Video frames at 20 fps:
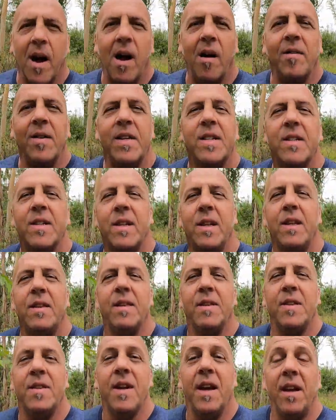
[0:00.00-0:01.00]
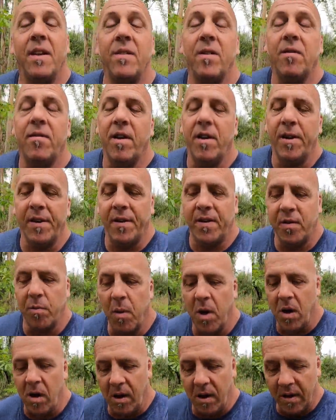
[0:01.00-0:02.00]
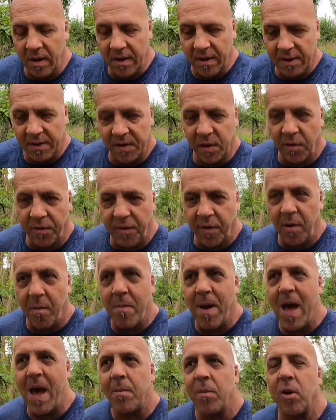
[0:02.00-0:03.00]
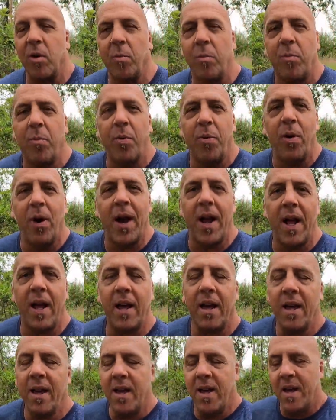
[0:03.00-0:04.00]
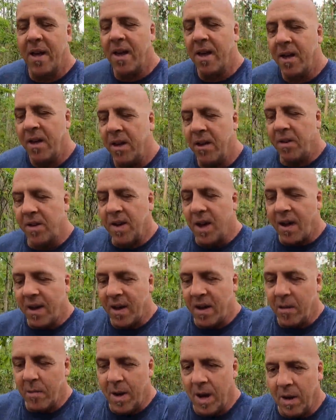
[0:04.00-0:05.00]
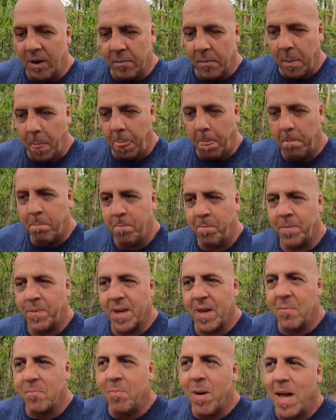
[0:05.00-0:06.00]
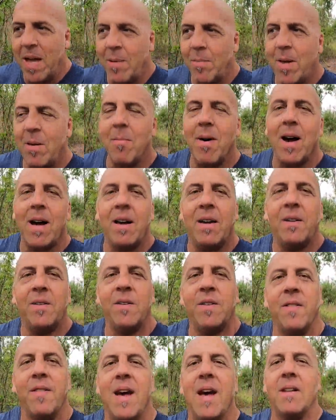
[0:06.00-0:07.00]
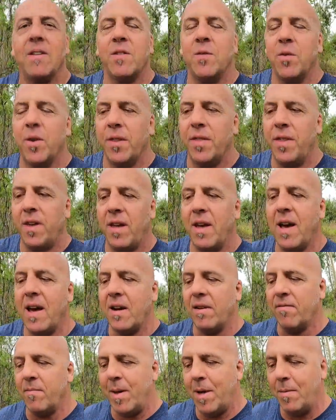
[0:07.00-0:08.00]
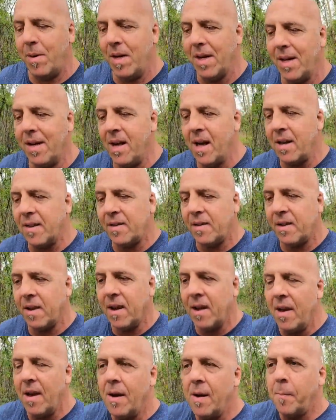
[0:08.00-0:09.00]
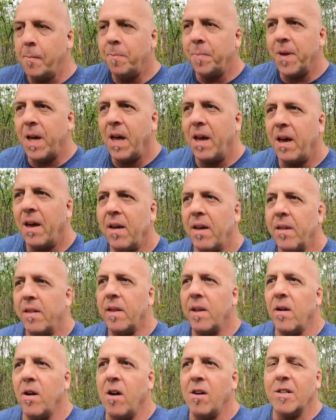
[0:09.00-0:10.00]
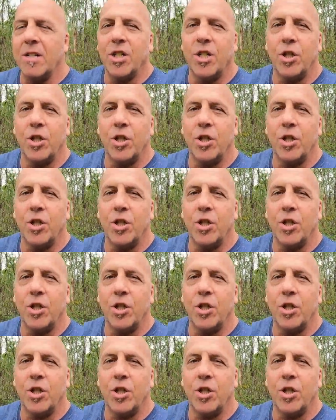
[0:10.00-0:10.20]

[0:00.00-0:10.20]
Obviously, the snakes are very small. So for mammal prey, you're talking about baby mice and that sort of thing out of maybe a nest. And there are